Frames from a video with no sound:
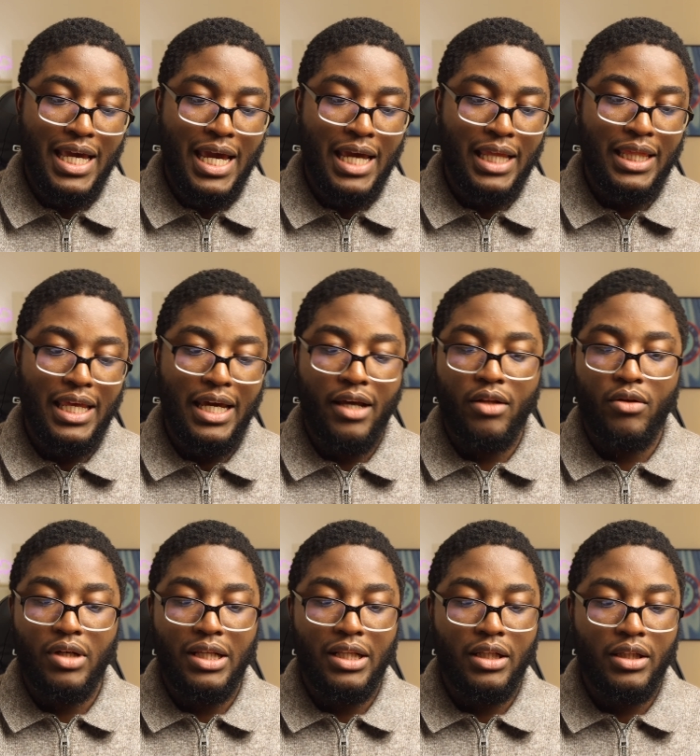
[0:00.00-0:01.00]
and then
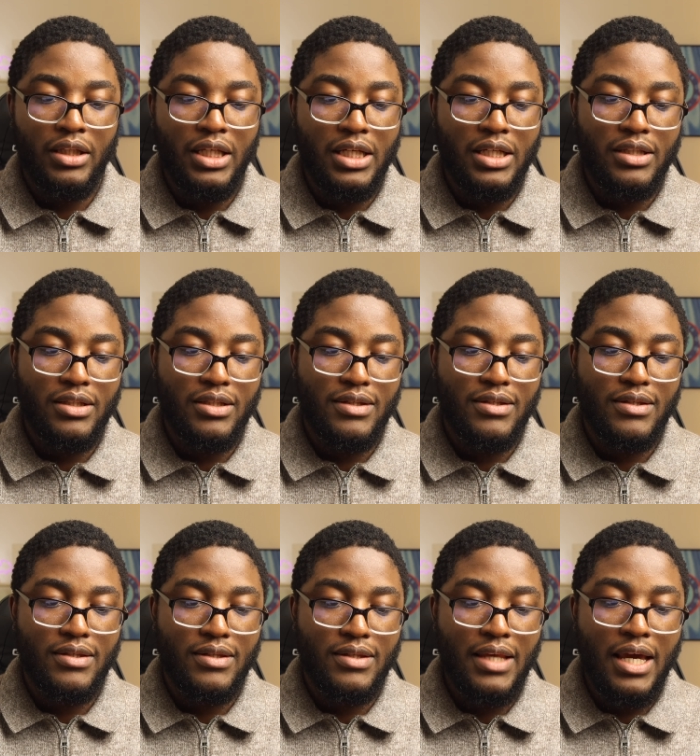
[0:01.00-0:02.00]
click the
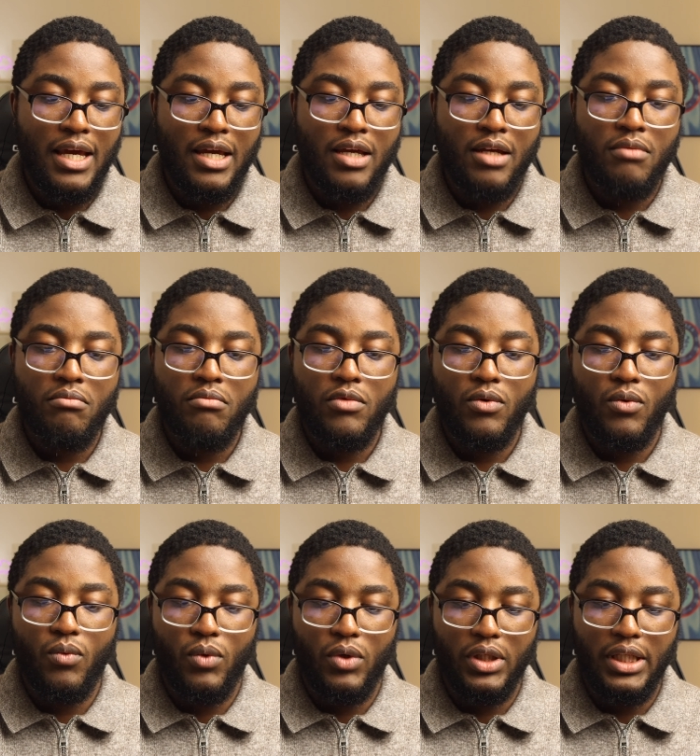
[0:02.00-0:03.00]
same
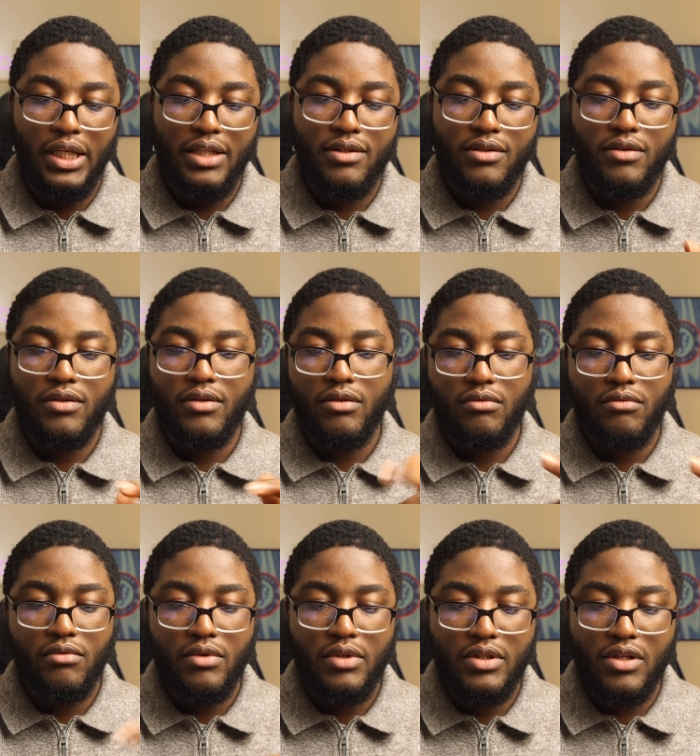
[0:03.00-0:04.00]
wallets,
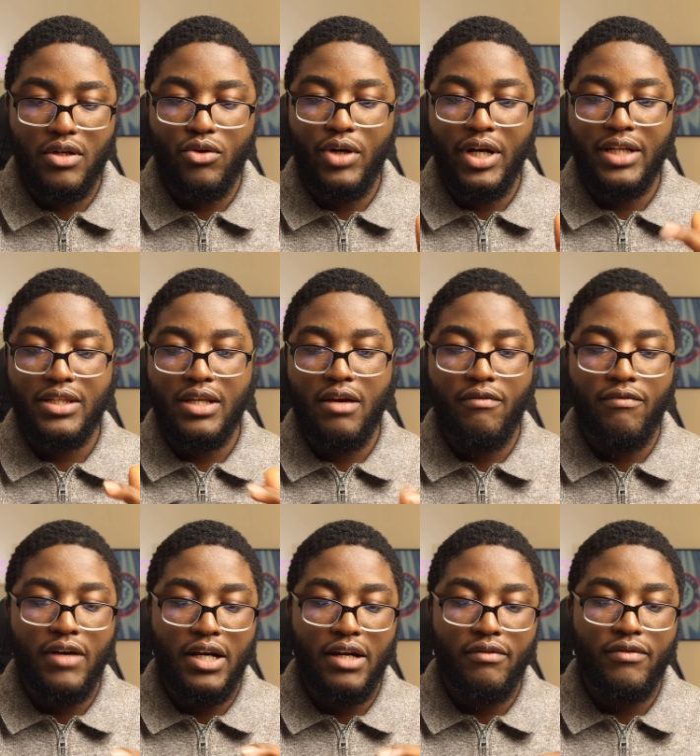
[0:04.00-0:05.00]

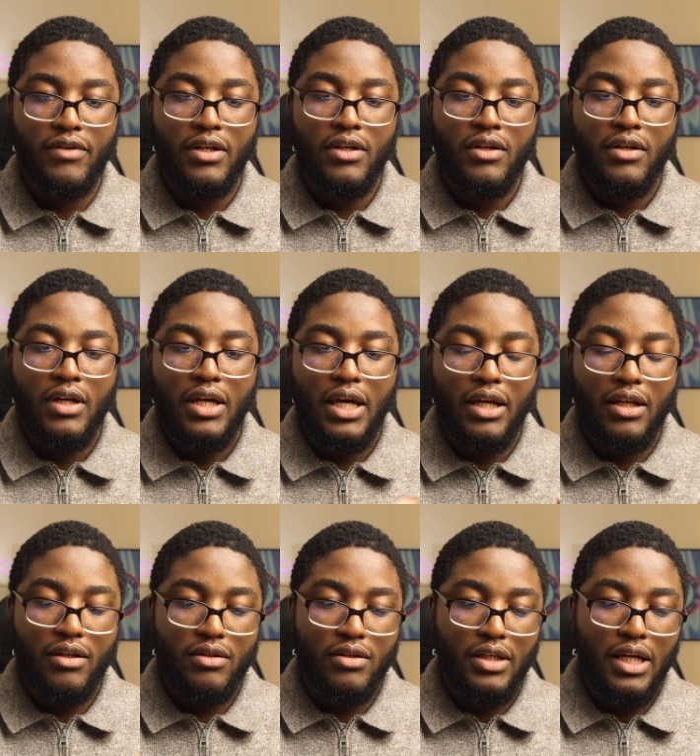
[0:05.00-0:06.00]
0xA5
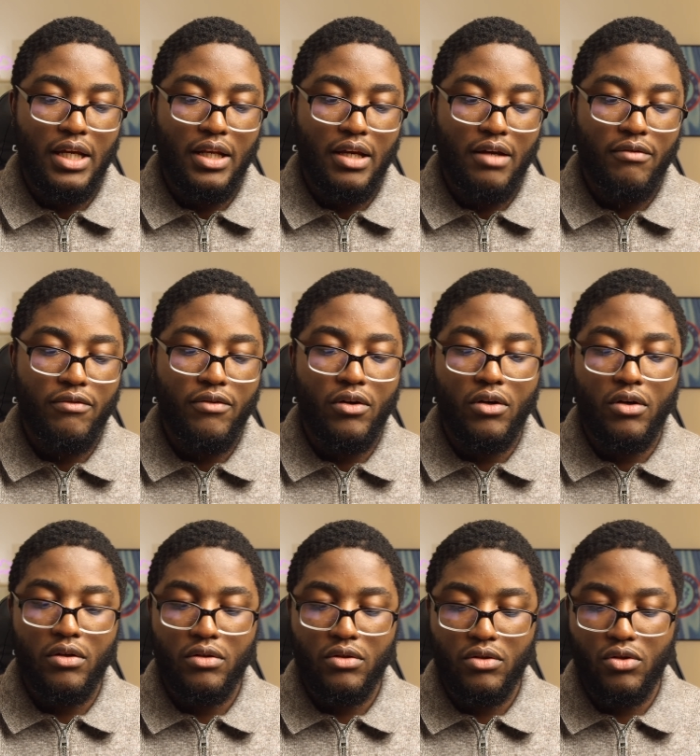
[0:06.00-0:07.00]
and
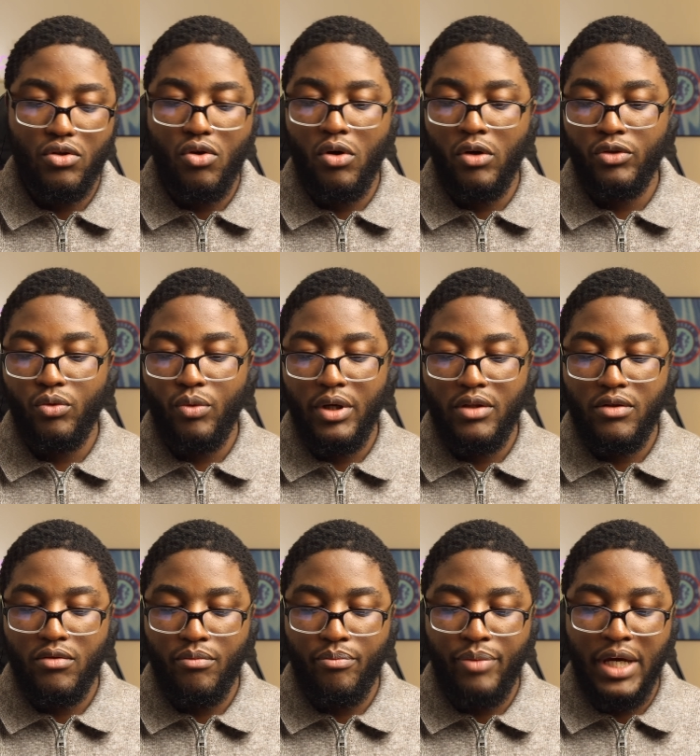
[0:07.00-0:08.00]
8A4. Go all the way
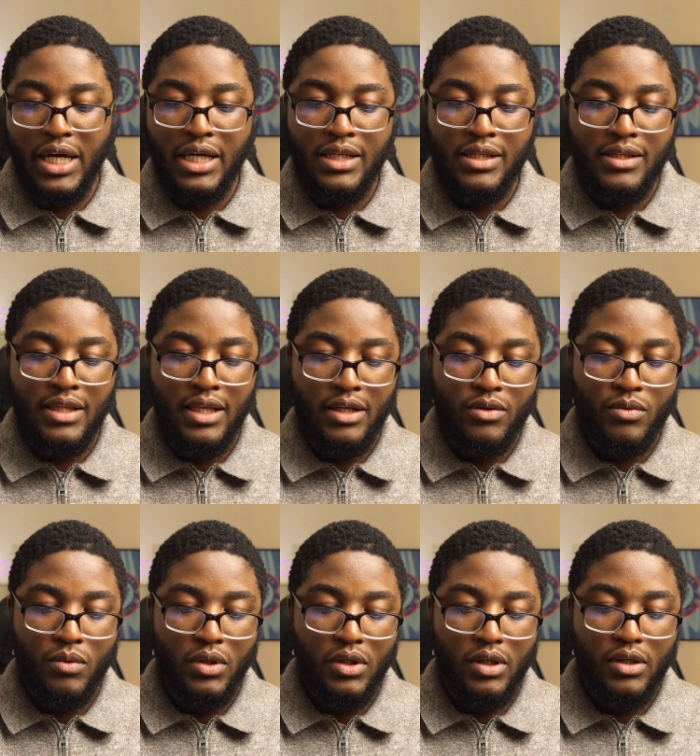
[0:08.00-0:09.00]
to base
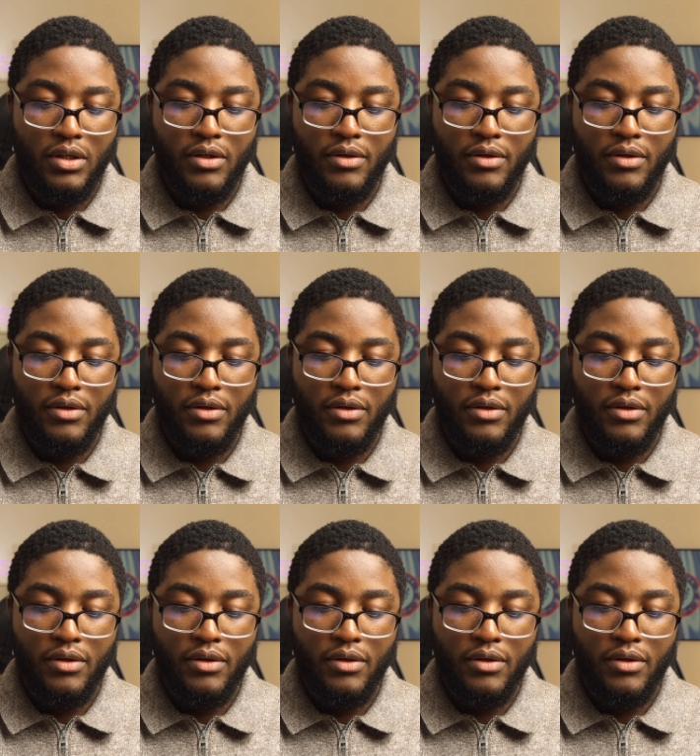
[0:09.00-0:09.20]
network.